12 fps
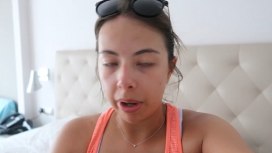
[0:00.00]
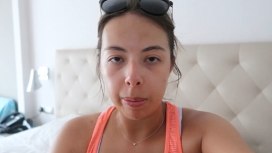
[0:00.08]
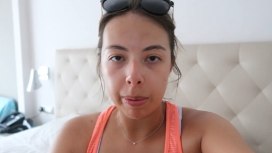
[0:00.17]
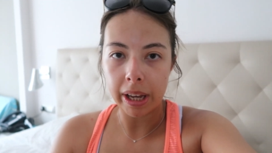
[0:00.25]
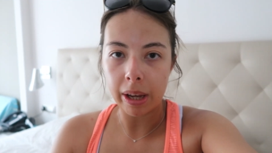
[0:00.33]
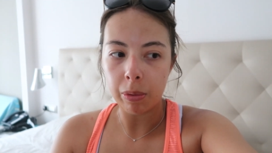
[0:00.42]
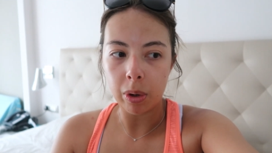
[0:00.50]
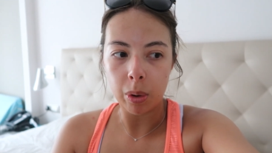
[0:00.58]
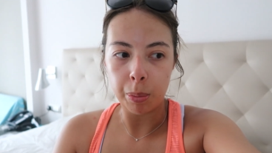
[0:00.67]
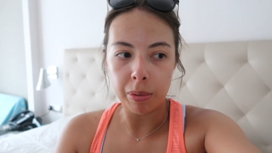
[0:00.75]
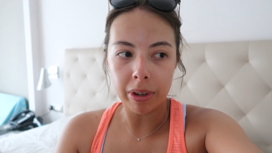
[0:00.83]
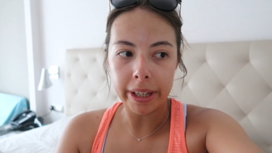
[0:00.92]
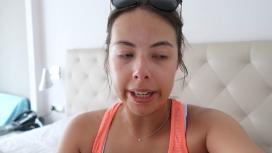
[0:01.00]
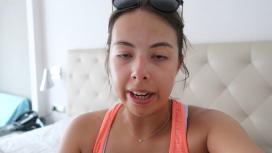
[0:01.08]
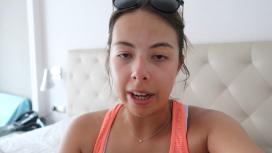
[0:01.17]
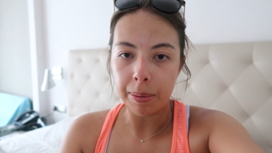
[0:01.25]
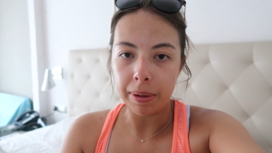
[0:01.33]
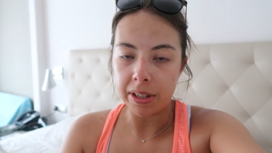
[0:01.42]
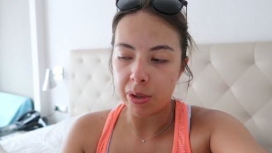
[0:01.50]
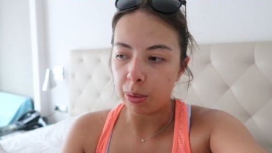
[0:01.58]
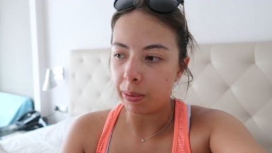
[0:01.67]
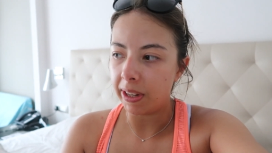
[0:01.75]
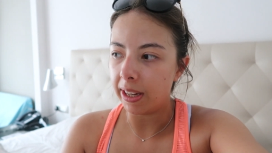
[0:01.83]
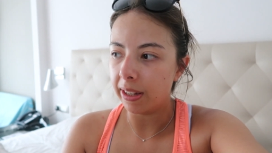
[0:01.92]
we're hoping it will brighten up a
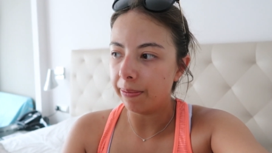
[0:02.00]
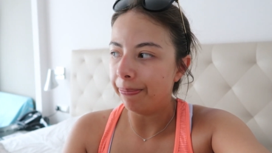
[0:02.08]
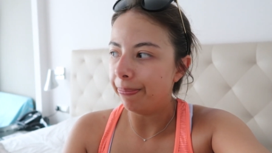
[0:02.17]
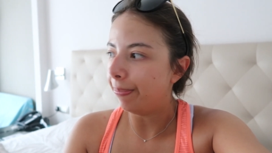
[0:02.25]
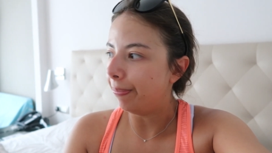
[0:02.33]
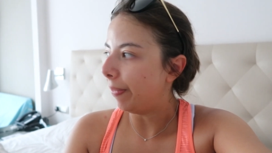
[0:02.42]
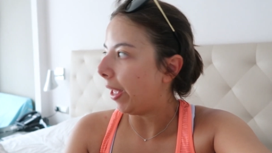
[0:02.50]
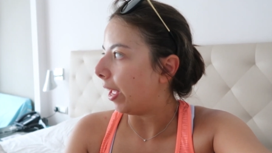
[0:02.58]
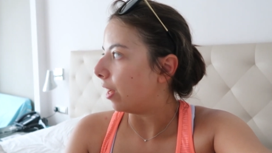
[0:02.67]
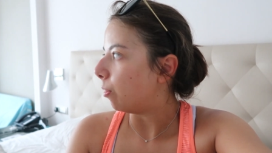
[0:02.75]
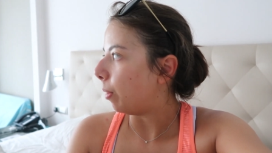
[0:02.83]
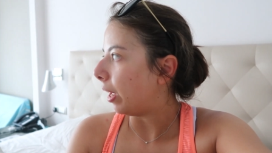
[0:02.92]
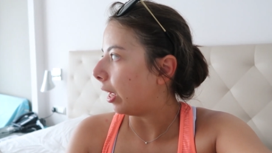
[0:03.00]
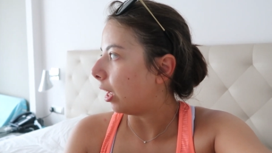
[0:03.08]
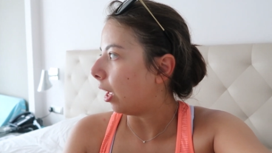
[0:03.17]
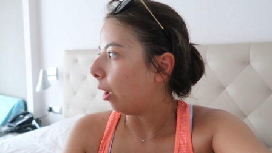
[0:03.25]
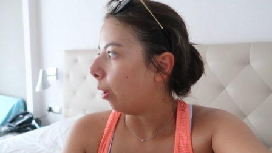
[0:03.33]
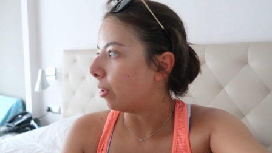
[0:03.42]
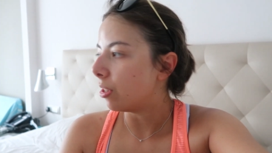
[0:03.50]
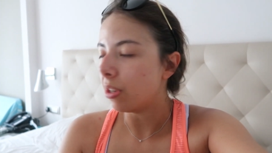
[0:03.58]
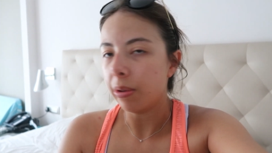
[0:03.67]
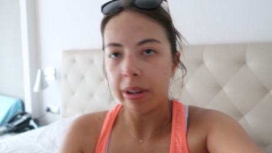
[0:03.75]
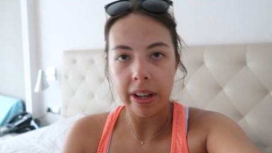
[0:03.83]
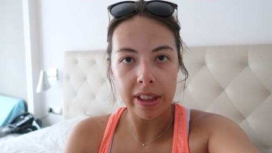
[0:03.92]
little bit and we can go and
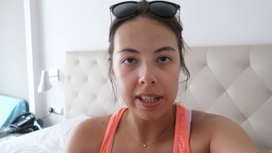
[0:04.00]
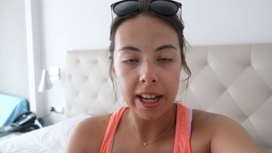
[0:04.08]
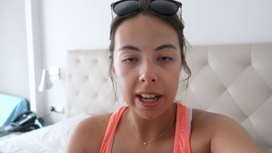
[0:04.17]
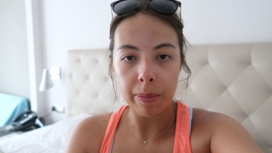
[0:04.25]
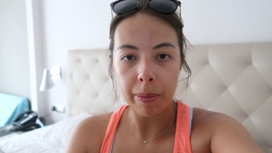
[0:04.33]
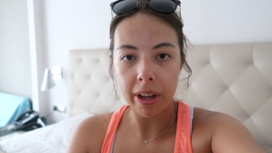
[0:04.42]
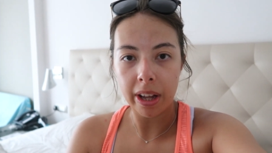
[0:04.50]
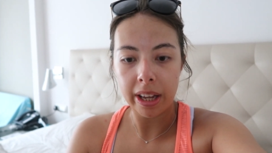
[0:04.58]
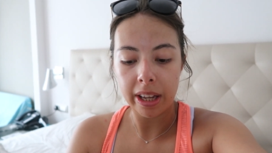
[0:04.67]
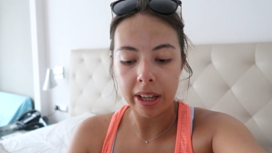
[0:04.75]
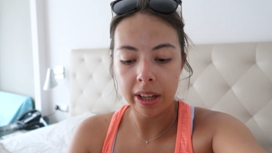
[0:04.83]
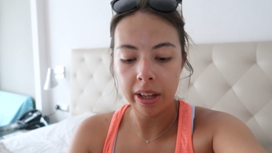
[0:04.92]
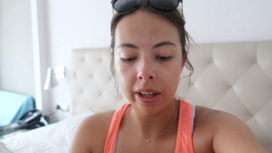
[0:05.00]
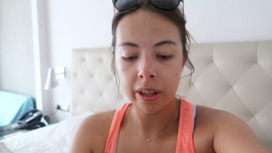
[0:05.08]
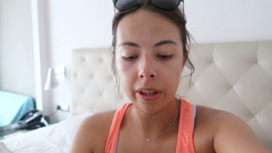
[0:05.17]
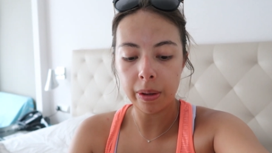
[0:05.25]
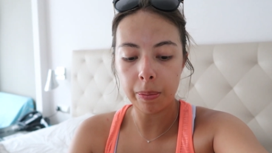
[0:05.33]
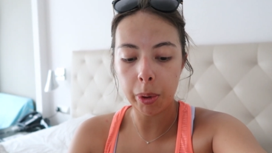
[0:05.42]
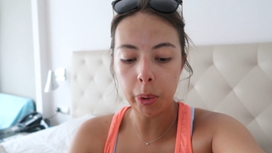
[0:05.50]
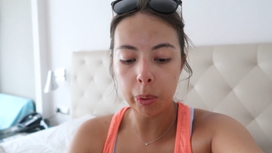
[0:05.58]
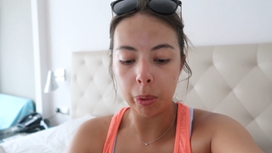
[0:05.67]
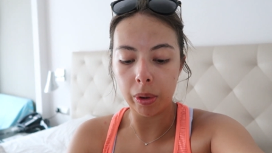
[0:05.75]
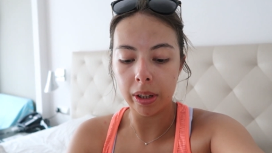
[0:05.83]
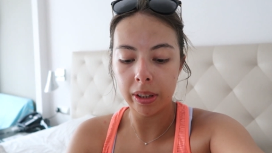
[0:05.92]
do another day by the pool.